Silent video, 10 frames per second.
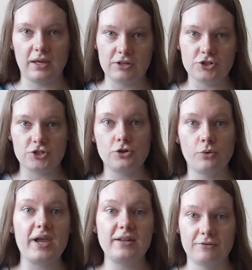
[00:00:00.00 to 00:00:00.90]
and just
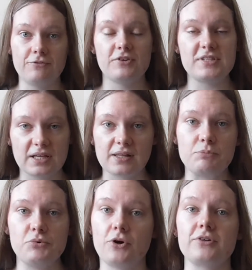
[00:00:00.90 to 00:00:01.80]
go in and physically
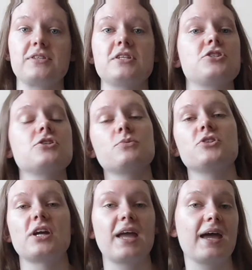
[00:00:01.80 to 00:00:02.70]
put on stitches,
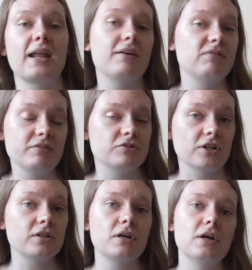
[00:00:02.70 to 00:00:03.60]
which again I've never
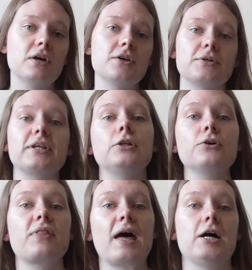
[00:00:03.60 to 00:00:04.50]
done. So I'd
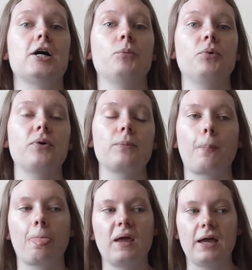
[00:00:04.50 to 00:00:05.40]
looked that up,
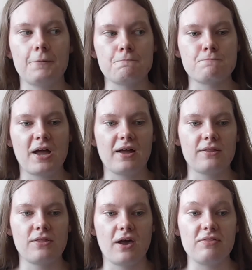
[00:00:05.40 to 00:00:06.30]
um,
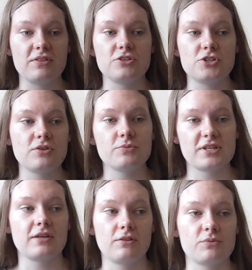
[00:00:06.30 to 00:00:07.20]
and and they, there was
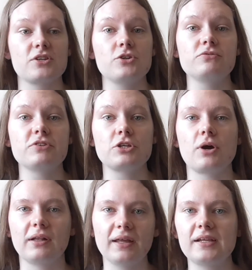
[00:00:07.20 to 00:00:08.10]
a there was a good video.
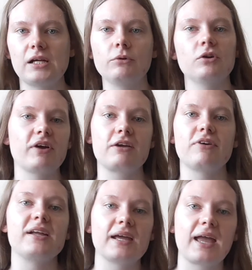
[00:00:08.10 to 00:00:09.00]
I'll link it down below if I can
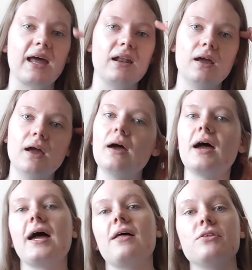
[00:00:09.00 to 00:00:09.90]
find it again
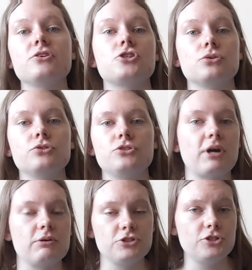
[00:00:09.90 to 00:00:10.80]
uh, that showed you
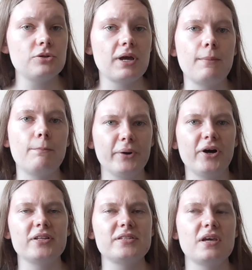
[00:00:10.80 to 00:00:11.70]
how to do it.
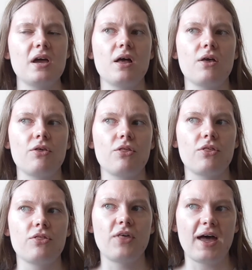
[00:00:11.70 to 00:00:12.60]
But
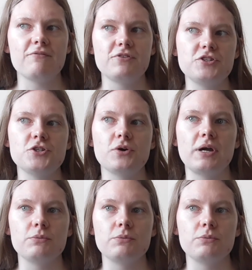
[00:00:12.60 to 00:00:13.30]
that video